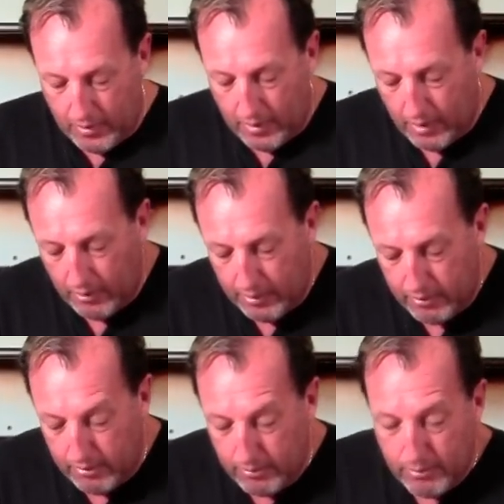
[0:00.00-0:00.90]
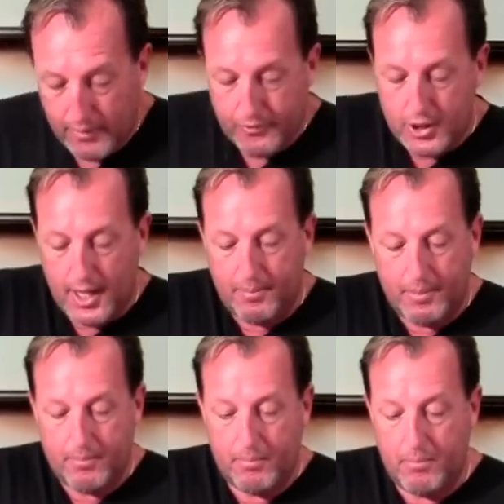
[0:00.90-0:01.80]
A rough chop.
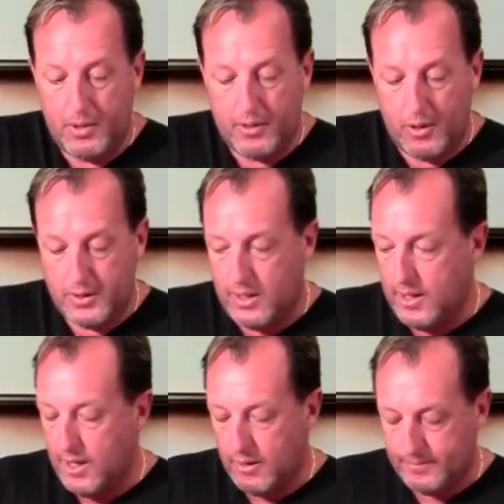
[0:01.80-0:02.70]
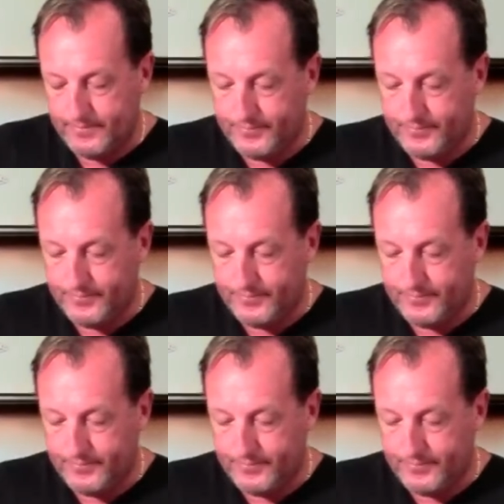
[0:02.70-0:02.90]
Put those in there.